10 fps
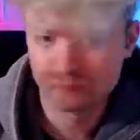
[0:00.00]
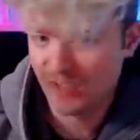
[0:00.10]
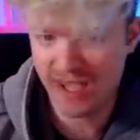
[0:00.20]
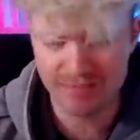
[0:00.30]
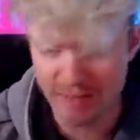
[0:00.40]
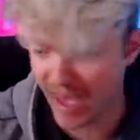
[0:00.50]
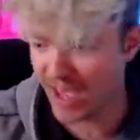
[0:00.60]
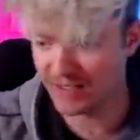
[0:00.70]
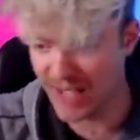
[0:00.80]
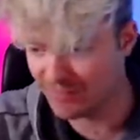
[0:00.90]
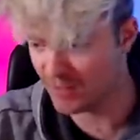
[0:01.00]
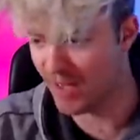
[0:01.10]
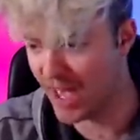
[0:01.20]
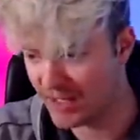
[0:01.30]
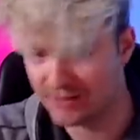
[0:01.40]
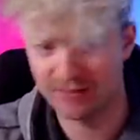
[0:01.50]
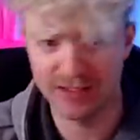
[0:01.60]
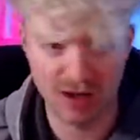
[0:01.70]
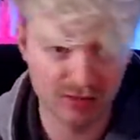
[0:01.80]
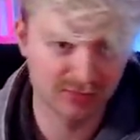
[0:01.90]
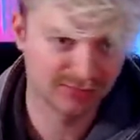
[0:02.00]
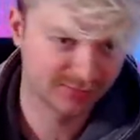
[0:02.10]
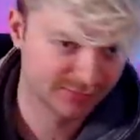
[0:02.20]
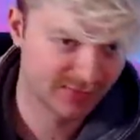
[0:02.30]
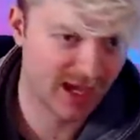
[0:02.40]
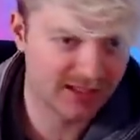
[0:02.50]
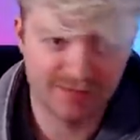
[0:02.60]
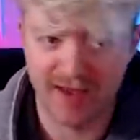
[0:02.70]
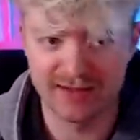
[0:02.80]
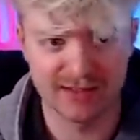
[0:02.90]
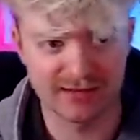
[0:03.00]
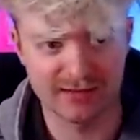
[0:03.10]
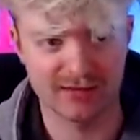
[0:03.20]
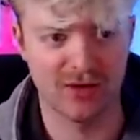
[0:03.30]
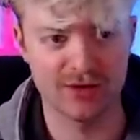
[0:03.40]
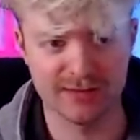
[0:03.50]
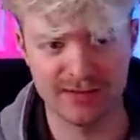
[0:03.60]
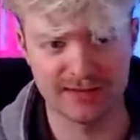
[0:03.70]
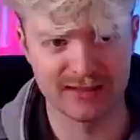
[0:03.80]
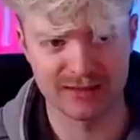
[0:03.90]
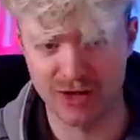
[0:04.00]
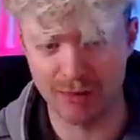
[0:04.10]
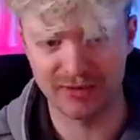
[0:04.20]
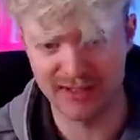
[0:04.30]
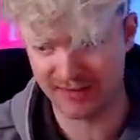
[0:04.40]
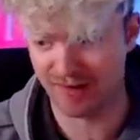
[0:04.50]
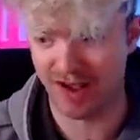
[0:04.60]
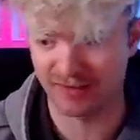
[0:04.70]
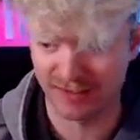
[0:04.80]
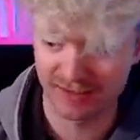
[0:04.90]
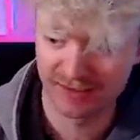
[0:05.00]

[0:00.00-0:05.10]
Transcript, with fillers: Can't be bad. Can't be bad. You know, can't defend it. All his pieces, they're not placed correctly.